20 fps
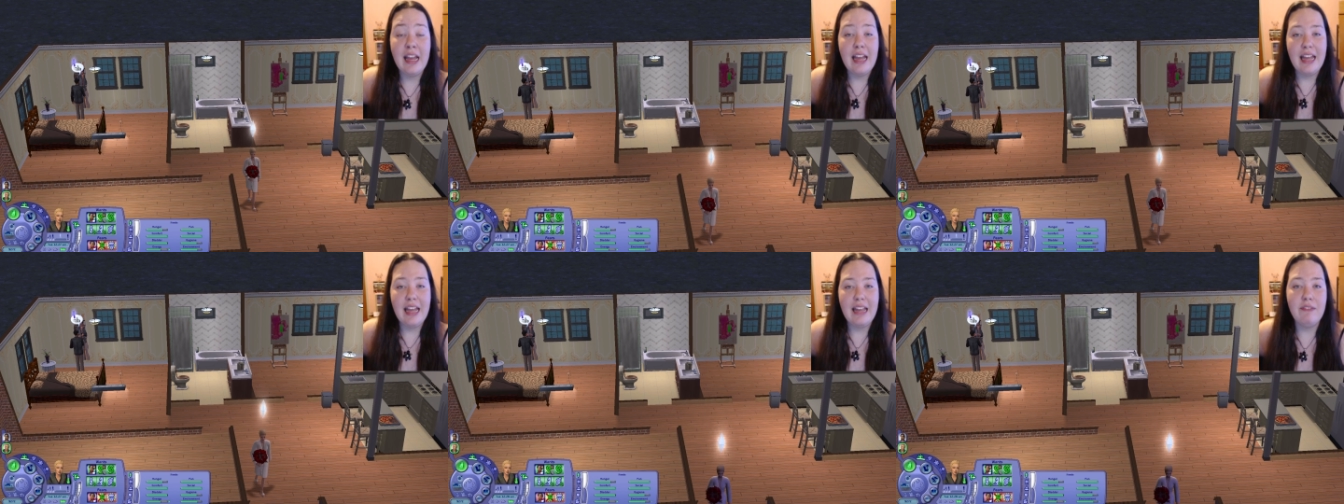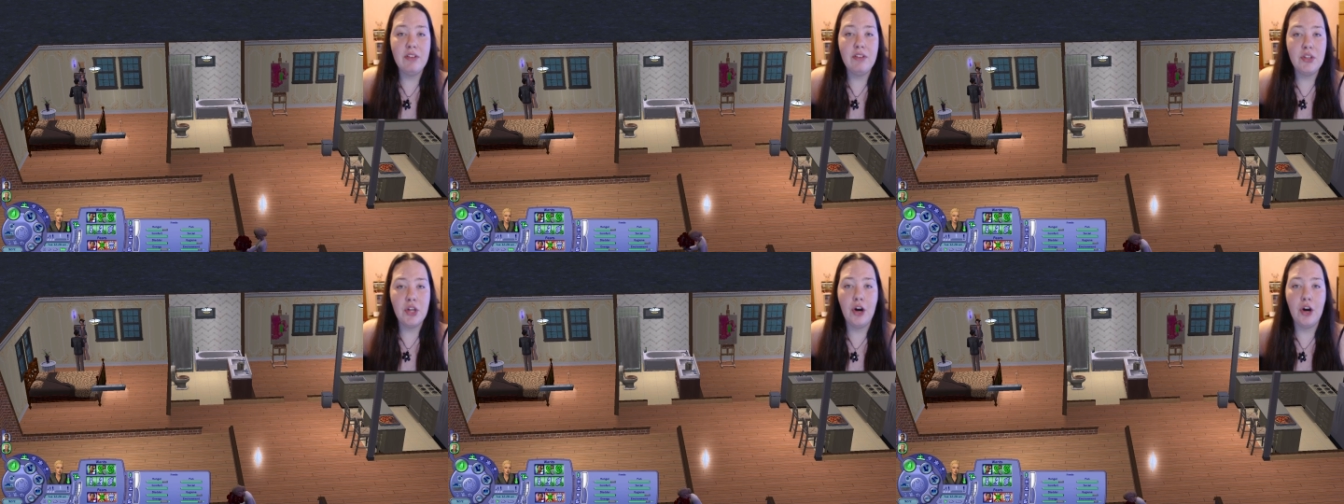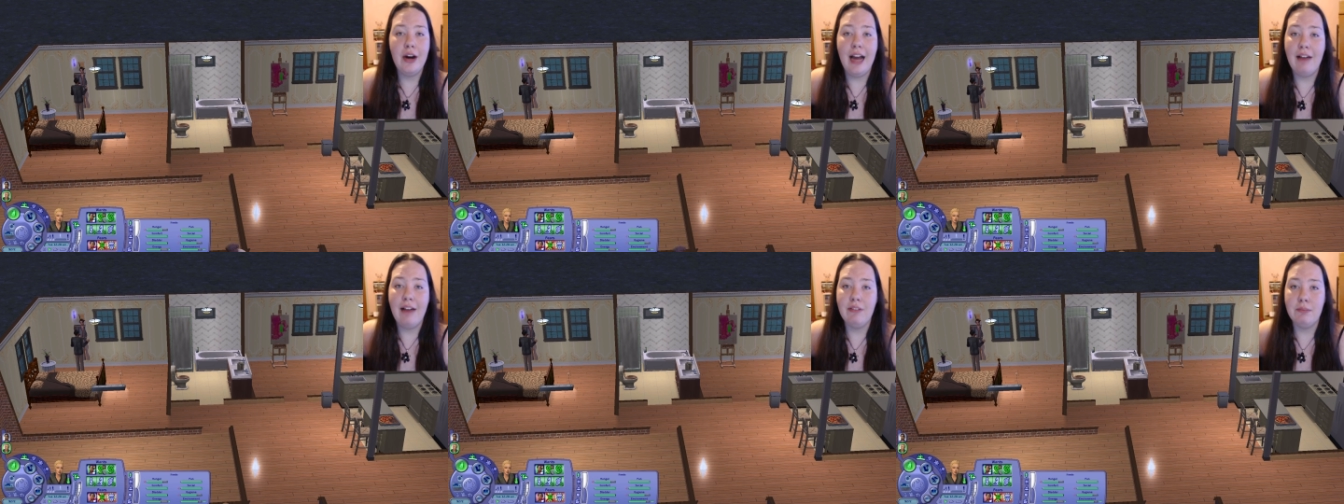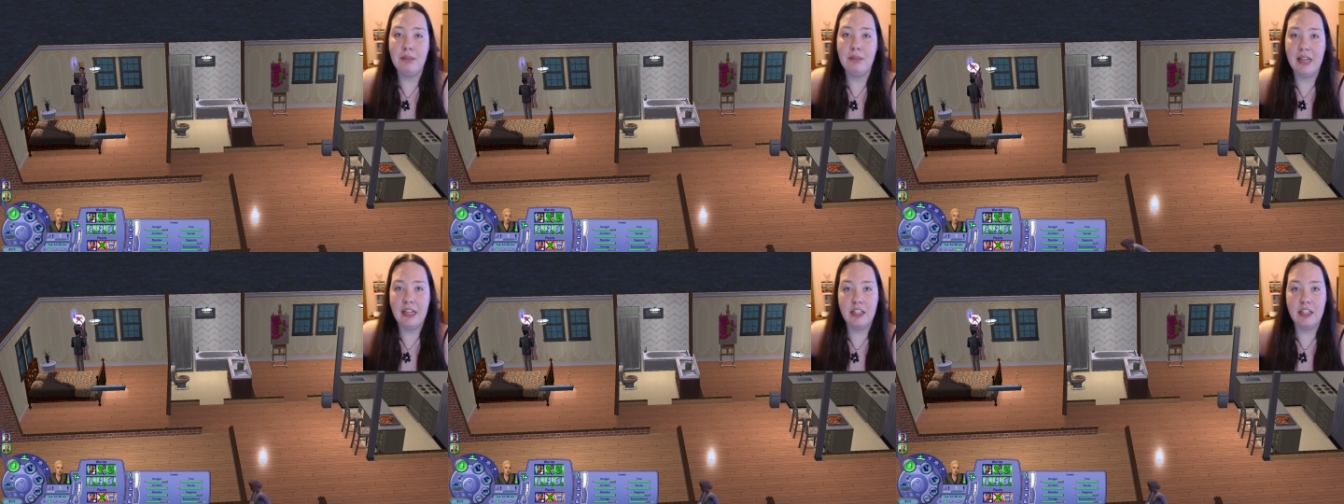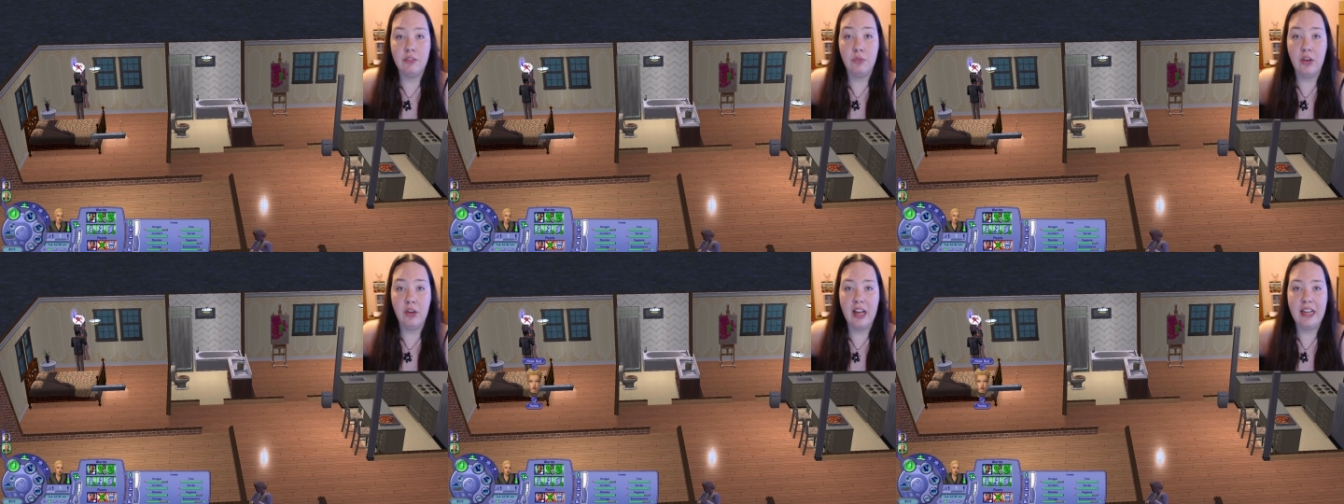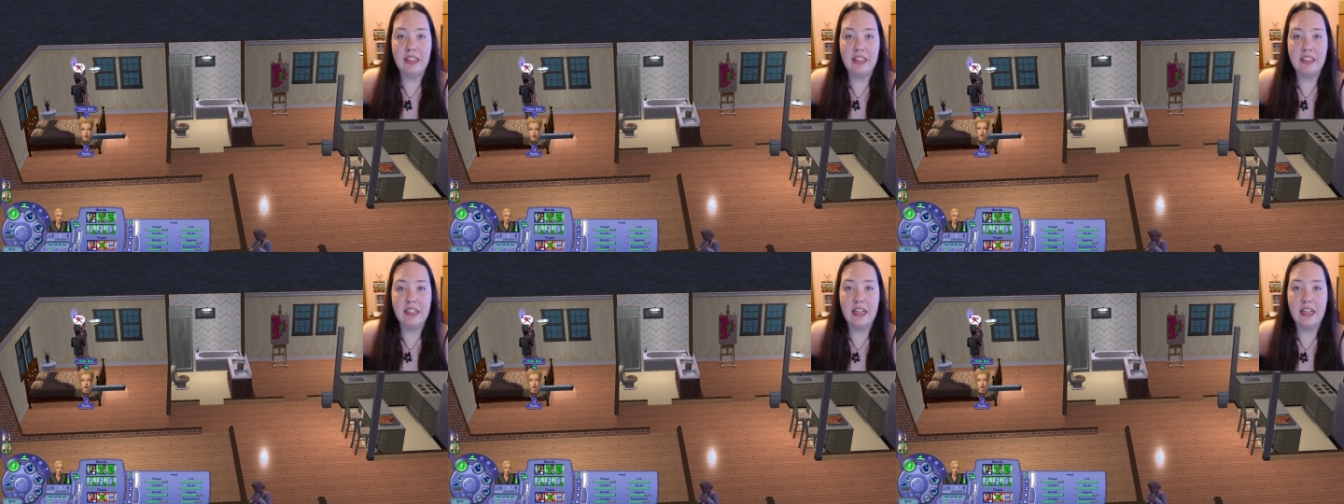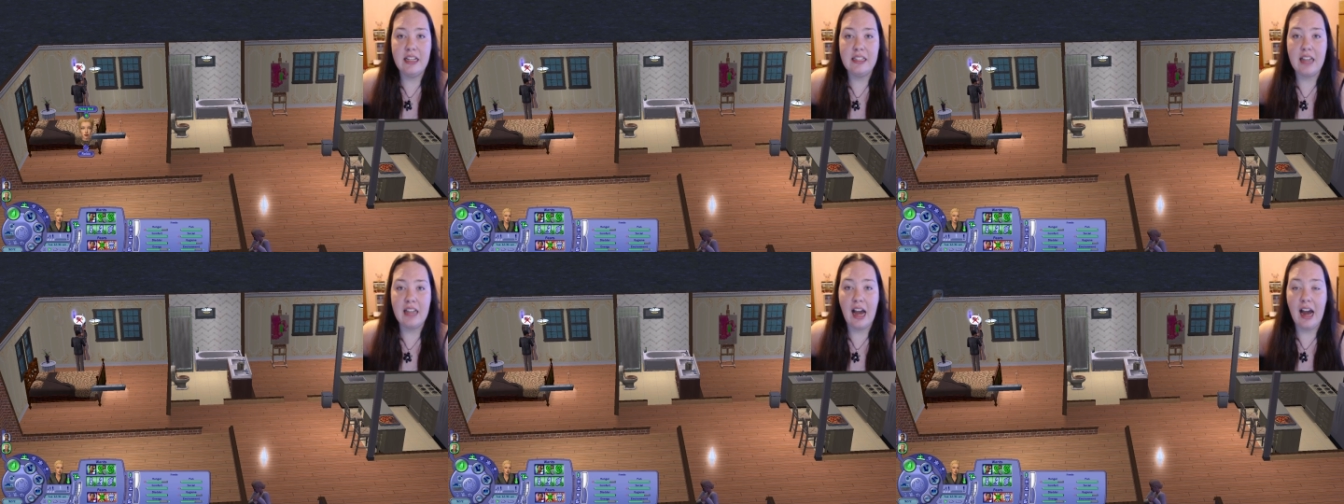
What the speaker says: Even though I haven't played it for 8 years,